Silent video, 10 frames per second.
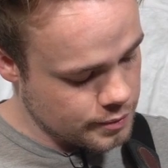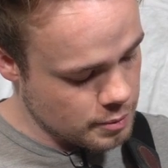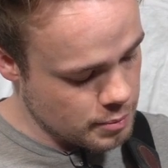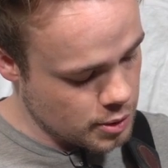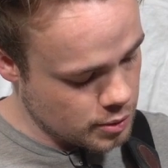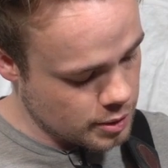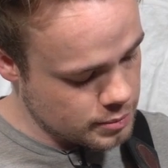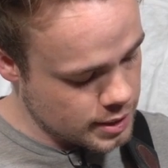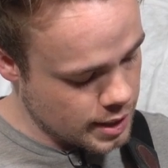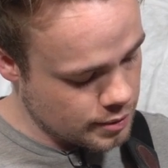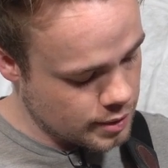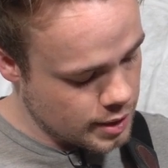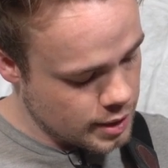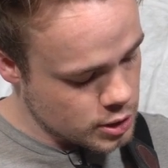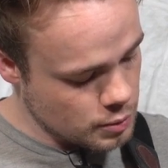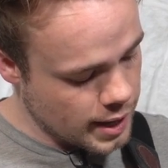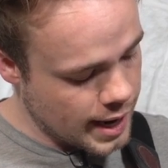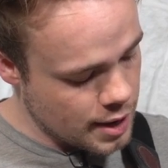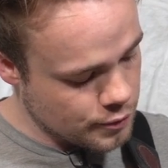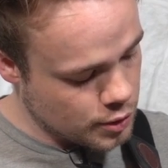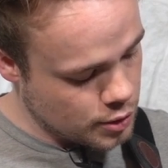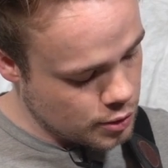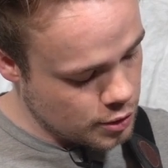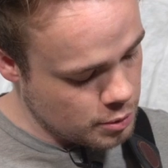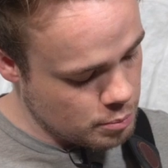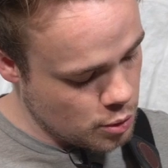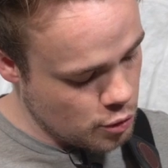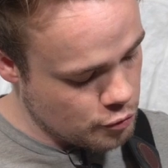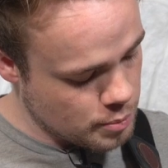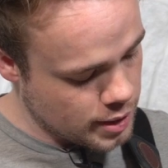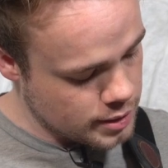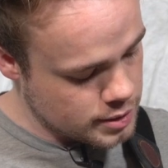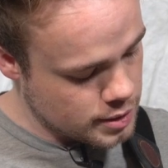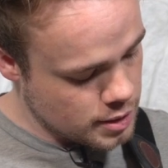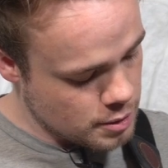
The middle comes down. So I have good movement,